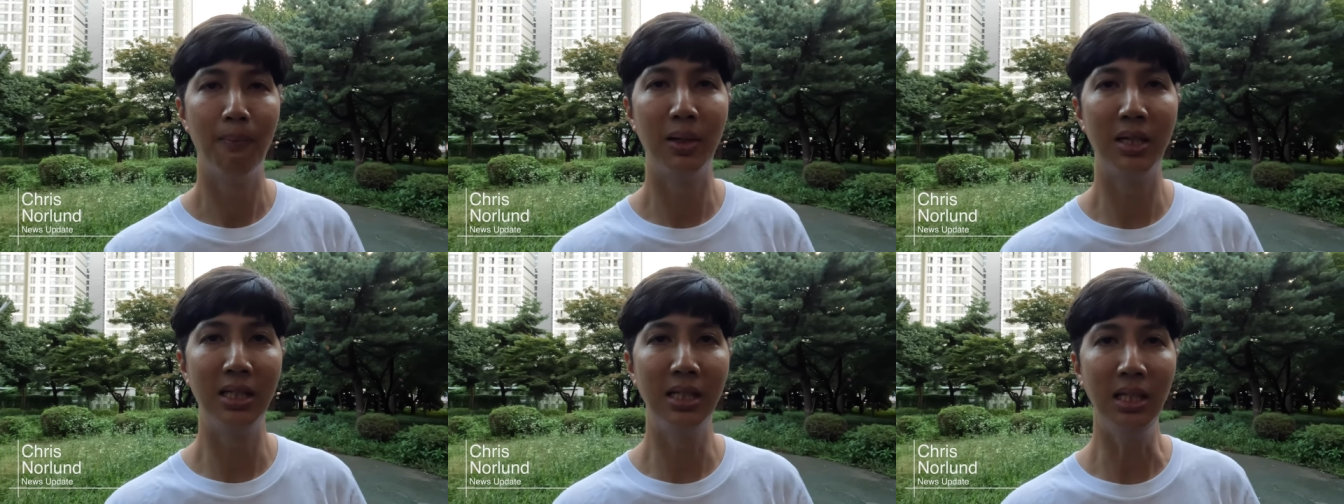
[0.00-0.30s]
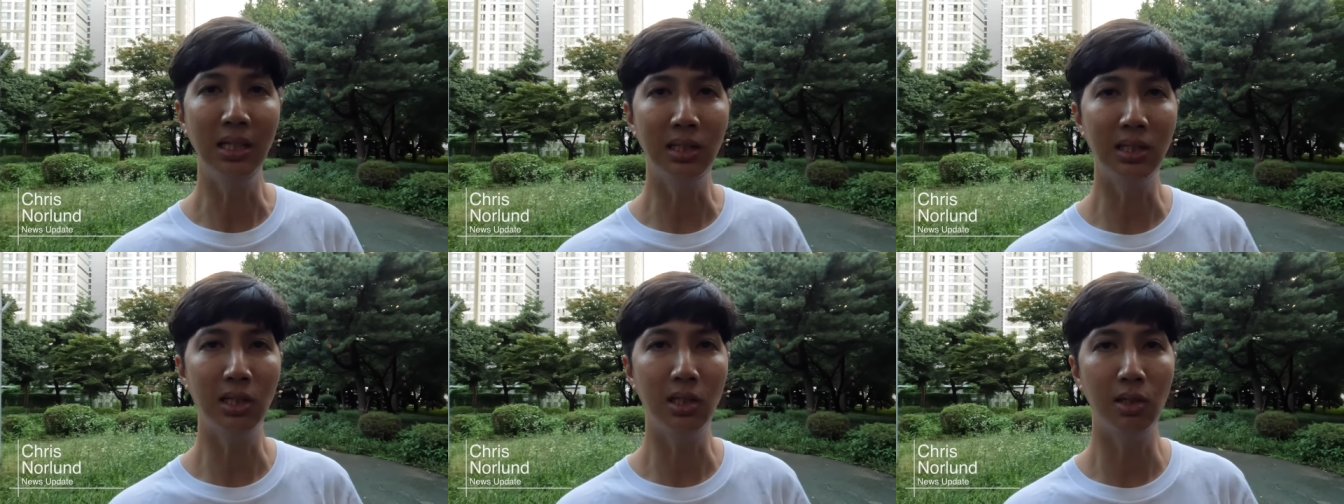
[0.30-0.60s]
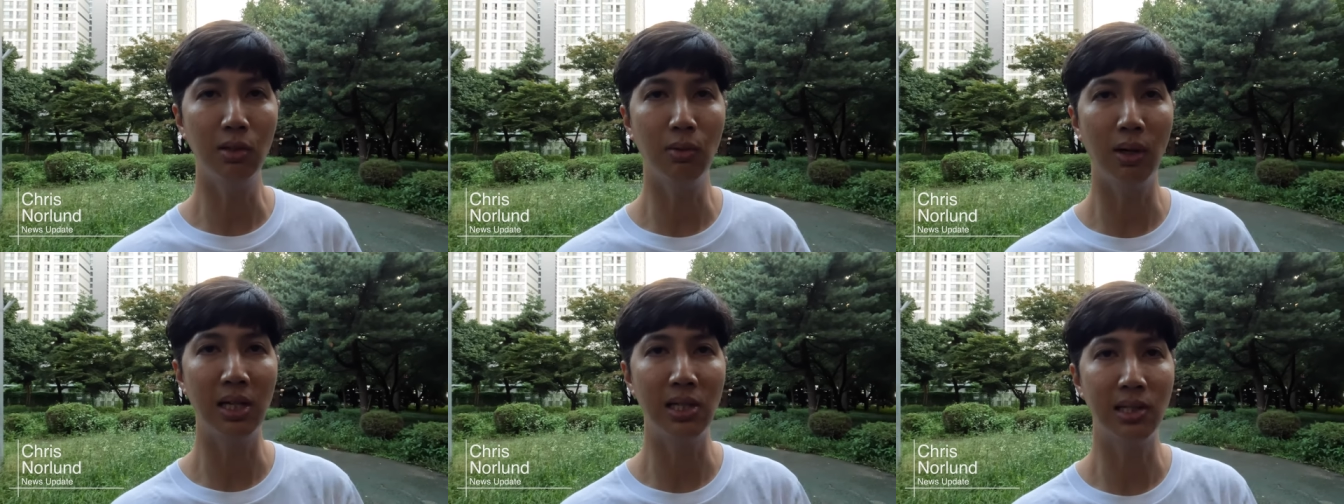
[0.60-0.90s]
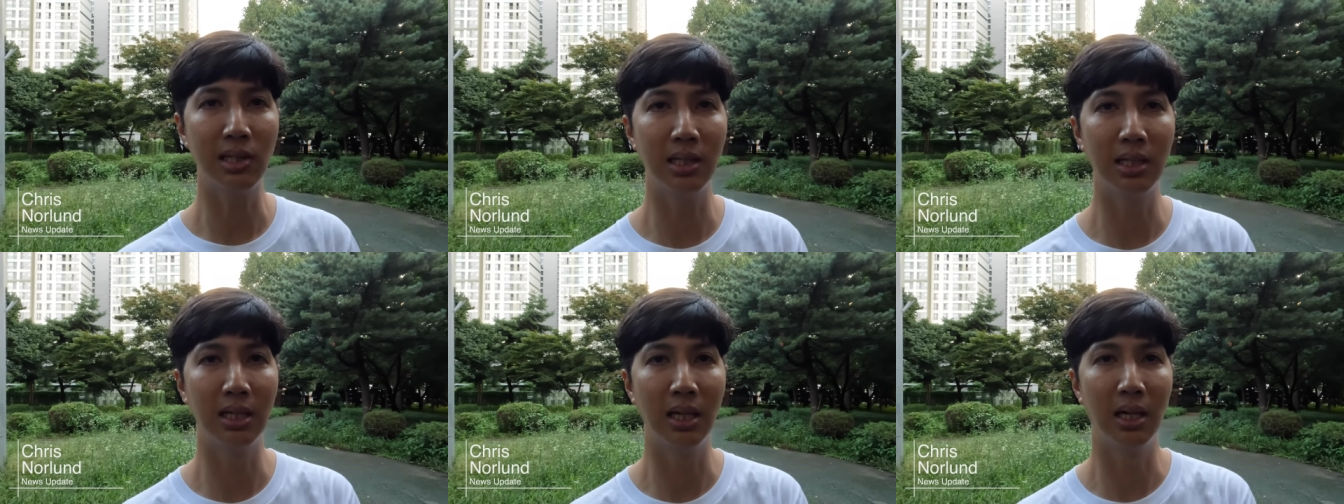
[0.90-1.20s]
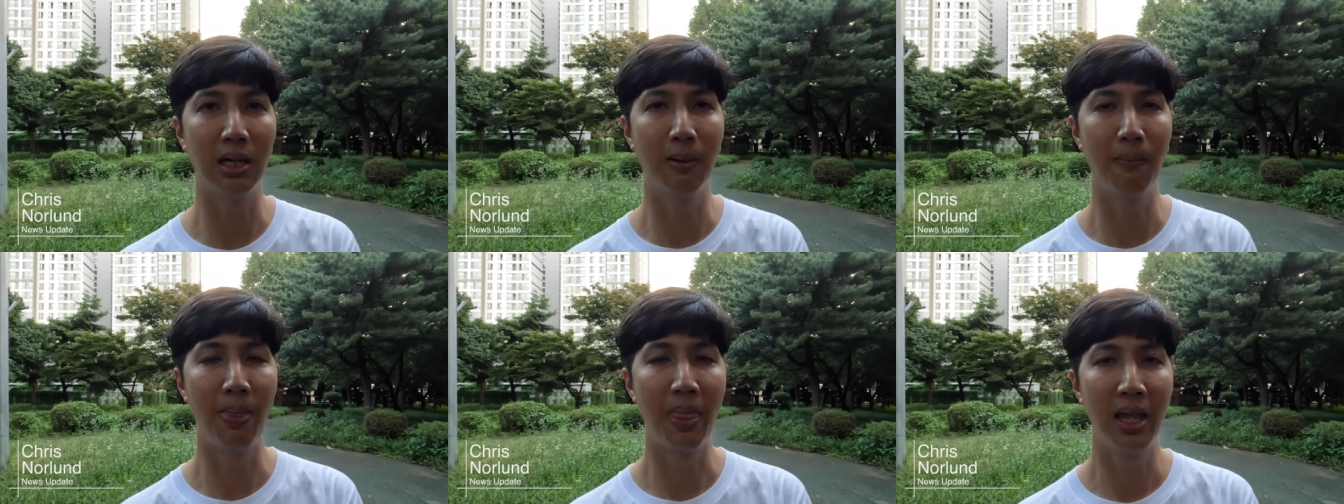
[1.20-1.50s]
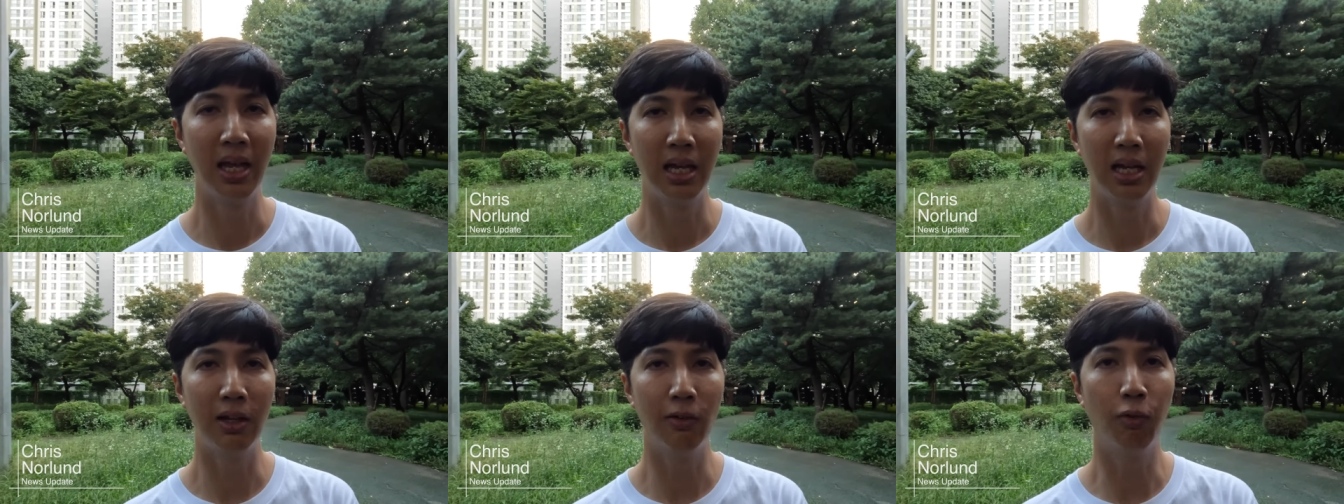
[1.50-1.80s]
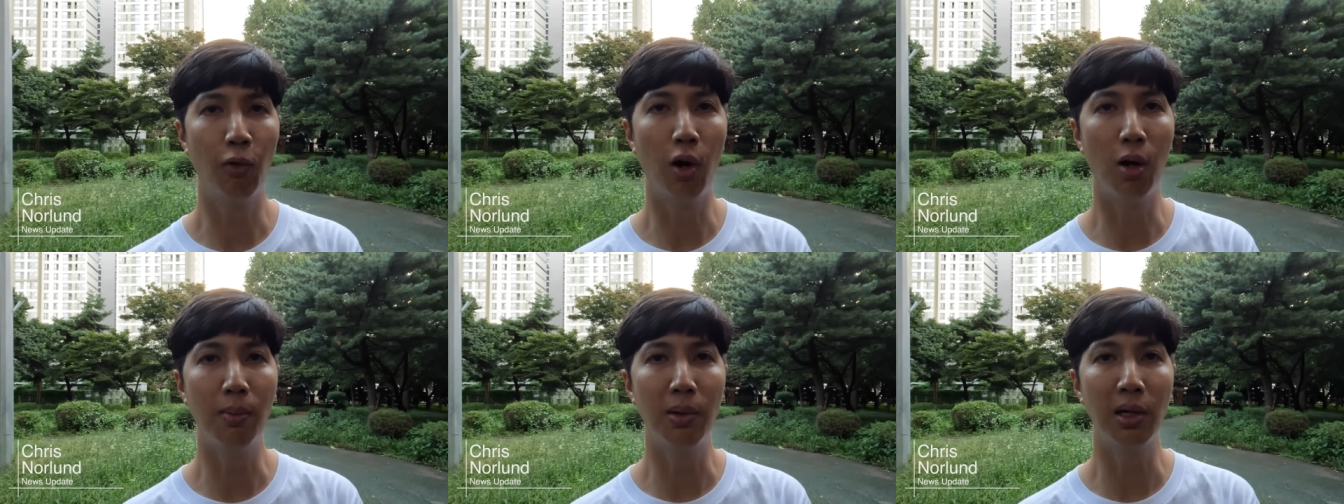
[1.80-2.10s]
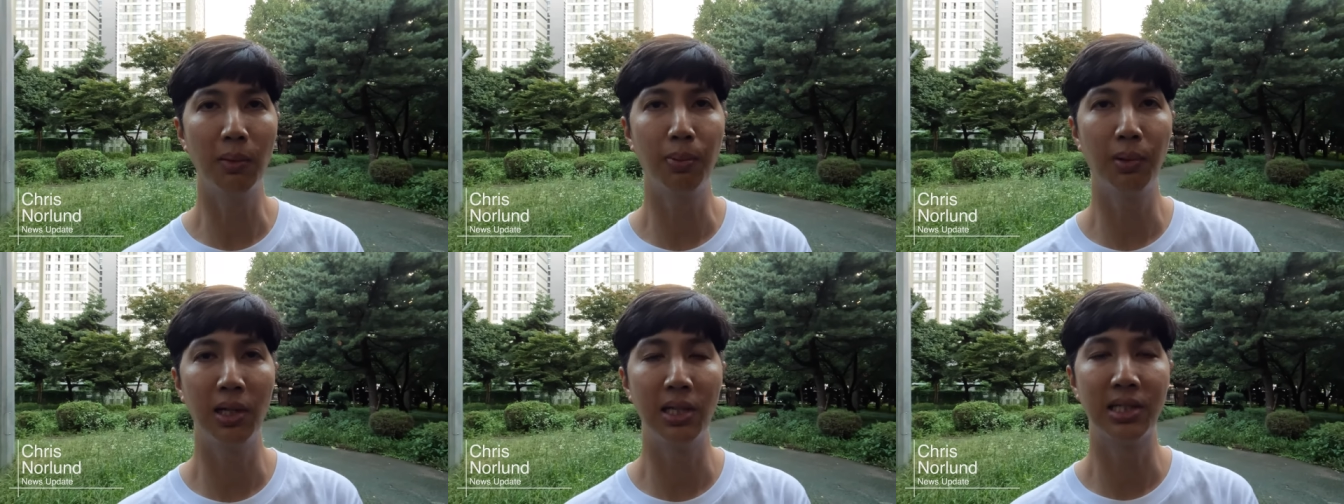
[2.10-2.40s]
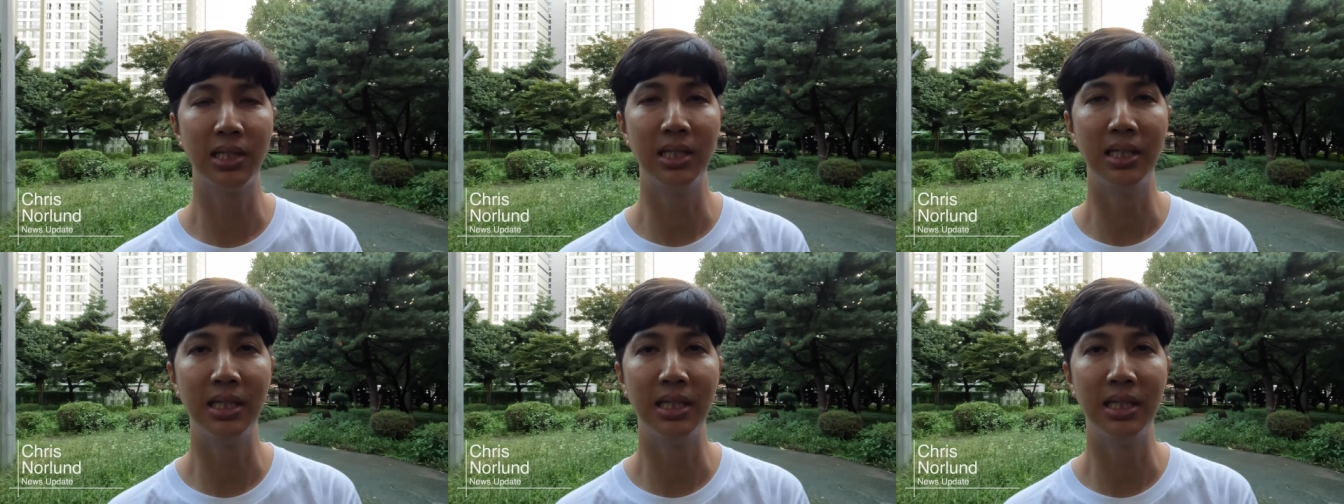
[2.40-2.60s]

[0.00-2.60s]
But in this situation, um, if Walmart Plus